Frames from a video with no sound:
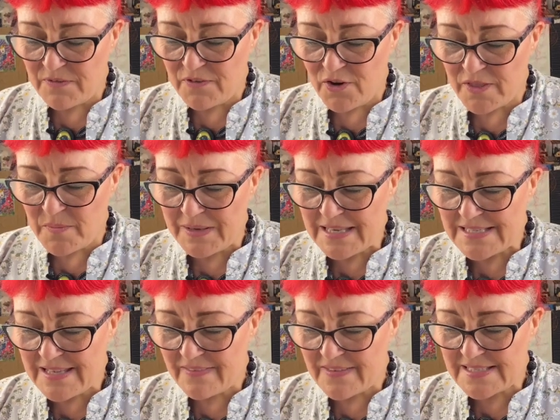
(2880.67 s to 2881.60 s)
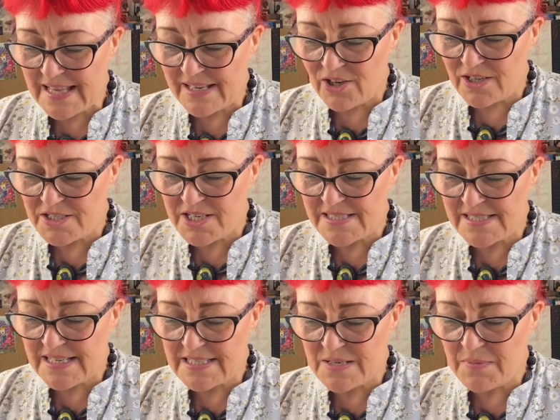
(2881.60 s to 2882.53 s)
it before, the biggest thing the
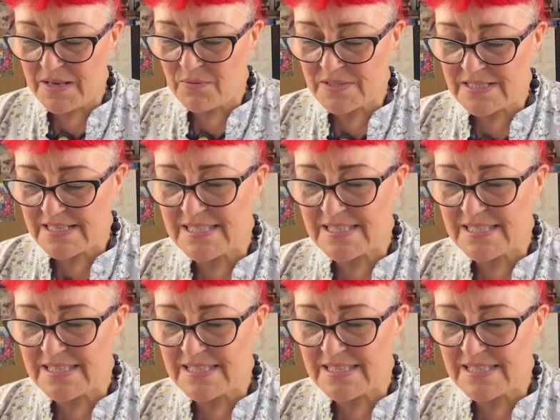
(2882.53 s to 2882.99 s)
psychologist said to me was,